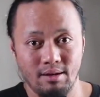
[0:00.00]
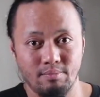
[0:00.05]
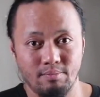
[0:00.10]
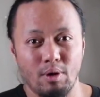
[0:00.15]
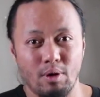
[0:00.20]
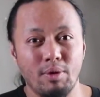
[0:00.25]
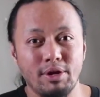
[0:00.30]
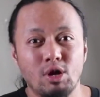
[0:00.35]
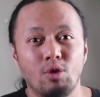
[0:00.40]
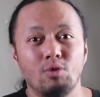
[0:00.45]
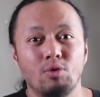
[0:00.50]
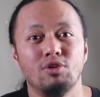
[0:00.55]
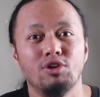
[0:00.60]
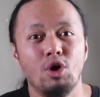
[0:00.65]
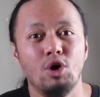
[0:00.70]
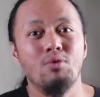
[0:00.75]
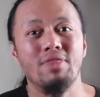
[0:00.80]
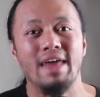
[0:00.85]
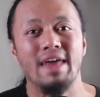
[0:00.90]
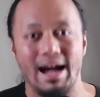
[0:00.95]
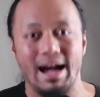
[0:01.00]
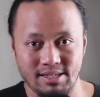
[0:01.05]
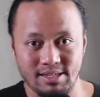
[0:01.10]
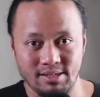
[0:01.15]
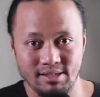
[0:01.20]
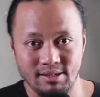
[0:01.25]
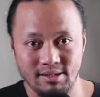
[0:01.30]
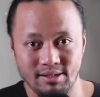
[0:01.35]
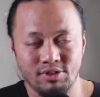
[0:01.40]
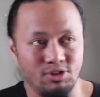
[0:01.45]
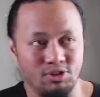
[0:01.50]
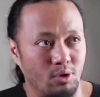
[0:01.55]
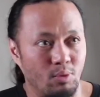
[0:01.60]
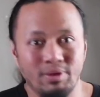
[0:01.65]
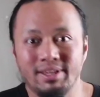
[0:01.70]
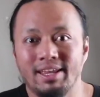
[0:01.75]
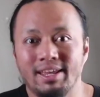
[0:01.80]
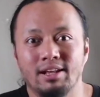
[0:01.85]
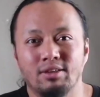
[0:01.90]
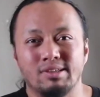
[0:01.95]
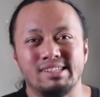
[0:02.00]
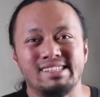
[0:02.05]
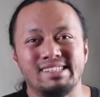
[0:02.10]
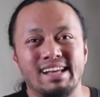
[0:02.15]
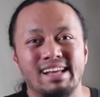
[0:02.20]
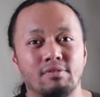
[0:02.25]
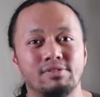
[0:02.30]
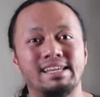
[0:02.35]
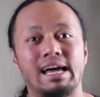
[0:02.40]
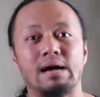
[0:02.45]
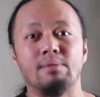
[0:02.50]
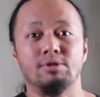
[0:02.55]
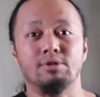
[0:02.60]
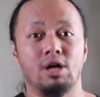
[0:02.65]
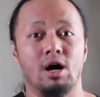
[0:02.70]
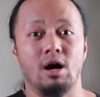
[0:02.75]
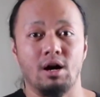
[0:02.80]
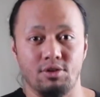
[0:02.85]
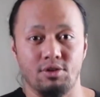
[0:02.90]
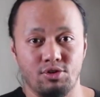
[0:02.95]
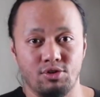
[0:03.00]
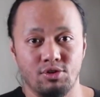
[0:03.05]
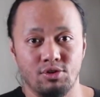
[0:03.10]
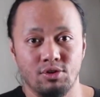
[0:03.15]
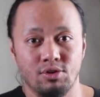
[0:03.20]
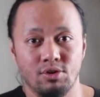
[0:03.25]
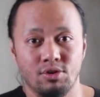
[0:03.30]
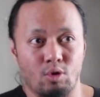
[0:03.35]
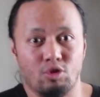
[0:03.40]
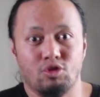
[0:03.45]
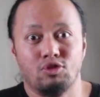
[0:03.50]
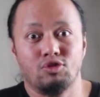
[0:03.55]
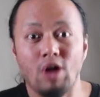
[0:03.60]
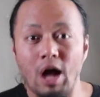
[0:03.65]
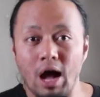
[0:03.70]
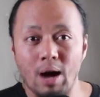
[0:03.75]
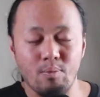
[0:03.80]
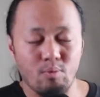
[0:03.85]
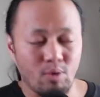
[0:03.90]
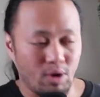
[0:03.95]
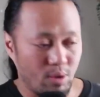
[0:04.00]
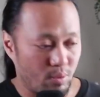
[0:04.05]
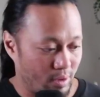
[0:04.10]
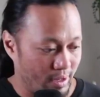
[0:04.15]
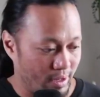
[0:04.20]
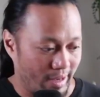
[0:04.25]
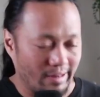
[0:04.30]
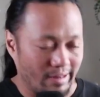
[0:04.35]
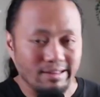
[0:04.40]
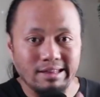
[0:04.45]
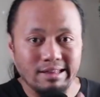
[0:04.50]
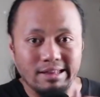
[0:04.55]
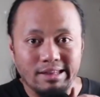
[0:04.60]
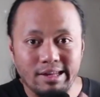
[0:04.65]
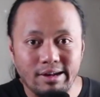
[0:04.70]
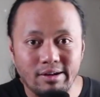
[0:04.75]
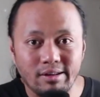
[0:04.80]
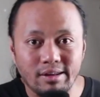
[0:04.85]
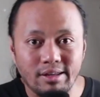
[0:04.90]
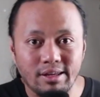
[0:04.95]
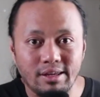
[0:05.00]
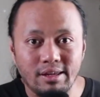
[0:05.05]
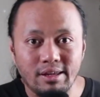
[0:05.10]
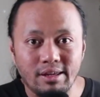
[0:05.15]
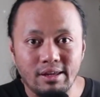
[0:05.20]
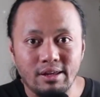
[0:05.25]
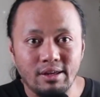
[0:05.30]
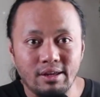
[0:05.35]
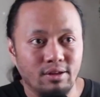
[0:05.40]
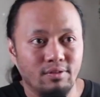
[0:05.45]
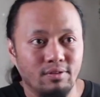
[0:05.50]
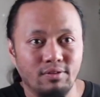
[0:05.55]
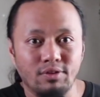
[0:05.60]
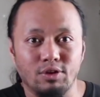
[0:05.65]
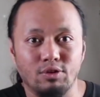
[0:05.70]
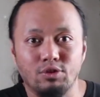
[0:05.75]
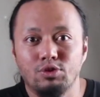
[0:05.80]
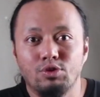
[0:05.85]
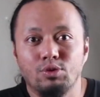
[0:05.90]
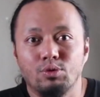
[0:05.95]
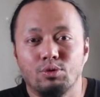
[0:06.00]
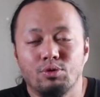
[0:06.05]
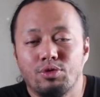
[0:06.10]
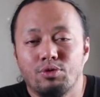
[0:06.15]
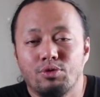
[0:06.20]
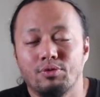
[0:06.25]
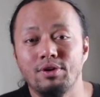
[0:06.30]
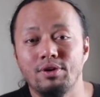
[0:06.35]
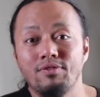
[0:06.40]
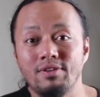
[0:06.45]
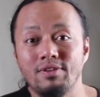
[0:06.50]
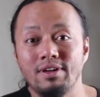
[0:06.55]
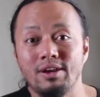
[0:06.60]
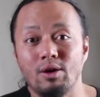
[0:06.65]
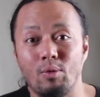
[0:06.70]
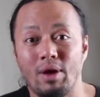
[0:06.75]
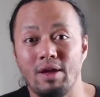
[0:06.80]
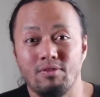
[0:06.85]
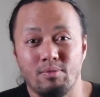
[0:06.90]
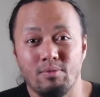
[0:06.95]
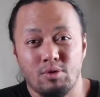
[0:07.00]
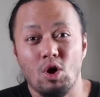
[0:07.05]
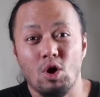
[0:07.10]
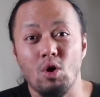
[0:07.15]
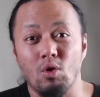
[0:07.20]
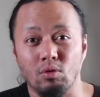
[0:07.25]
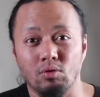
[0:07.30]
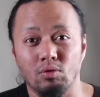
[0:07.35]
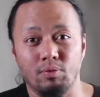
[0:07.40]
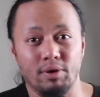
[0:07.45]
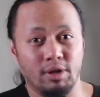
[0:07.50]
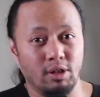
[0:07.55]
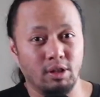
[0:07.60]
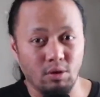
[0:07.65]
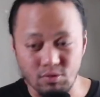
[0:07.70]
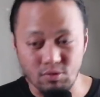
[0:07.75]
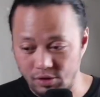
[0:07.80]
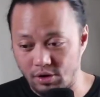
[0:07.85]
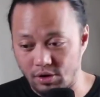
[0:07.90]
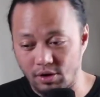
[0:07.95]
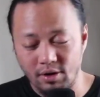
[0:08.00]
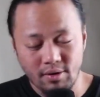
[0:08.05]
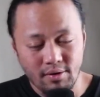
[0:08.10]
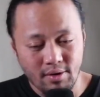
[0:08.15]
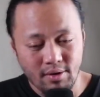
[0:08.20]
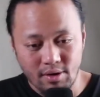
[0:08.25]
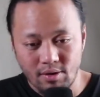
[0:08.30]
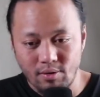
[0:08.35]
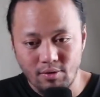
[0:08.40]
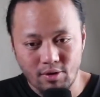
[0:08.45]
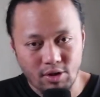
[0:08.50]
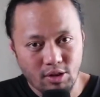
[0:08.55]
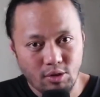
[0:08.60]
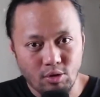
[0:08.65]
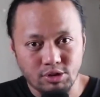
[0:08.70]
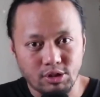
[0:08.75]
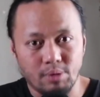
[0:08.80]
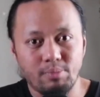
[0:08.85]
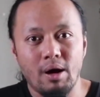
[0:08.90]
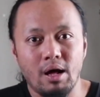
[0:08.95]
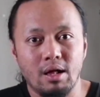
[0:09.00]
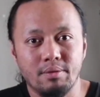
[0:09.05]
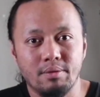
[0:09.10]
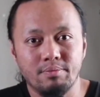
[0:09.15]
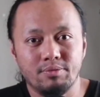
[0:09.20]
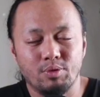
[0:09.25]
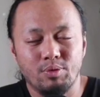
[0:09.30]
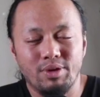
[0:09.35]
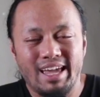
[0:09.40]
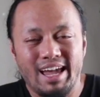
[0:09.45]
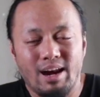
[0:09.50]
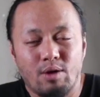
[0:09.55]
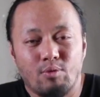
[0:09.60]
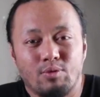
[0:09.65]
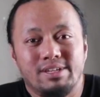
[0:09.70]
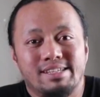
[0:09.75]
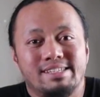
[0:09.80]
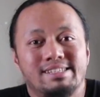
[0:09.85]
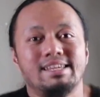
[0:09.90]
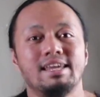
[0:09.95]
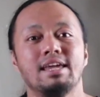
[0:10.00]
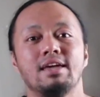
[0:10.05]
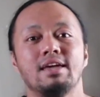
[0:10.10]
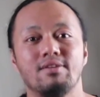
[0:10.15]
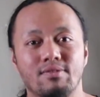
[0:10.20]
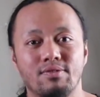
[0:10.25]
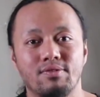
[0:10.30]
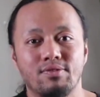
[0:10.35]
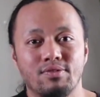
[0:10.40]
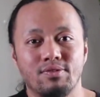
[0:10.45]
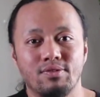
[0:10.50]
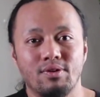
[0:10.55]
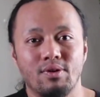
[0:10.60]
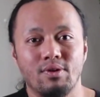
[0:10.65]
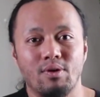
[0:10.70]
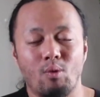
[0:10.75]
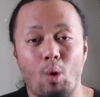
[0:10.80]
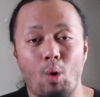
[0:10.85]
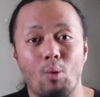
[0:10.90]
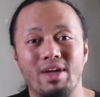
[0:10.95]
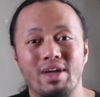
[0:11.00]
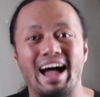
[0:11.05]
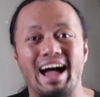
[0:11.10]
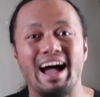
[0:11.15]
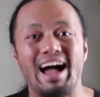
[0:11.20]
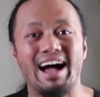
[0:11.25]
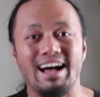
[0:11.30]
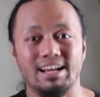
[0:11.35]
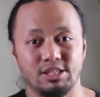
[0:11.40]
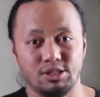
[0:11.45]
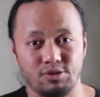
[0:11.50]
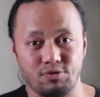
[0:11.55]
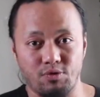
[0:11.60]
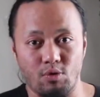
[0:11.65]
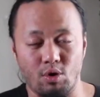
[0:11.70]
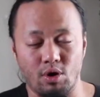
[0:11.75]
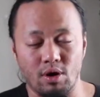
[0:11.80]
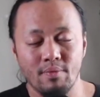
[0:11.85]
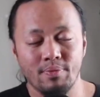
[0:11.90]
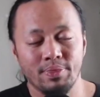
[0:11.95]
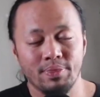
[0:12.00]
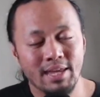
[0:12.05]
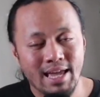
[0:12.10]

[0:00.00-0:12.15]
But we don't know that. So we tend to self-sabotage or stop when we're like literally 2 or 3 feet away from gold. We close our palms so we can't receive what we asked for.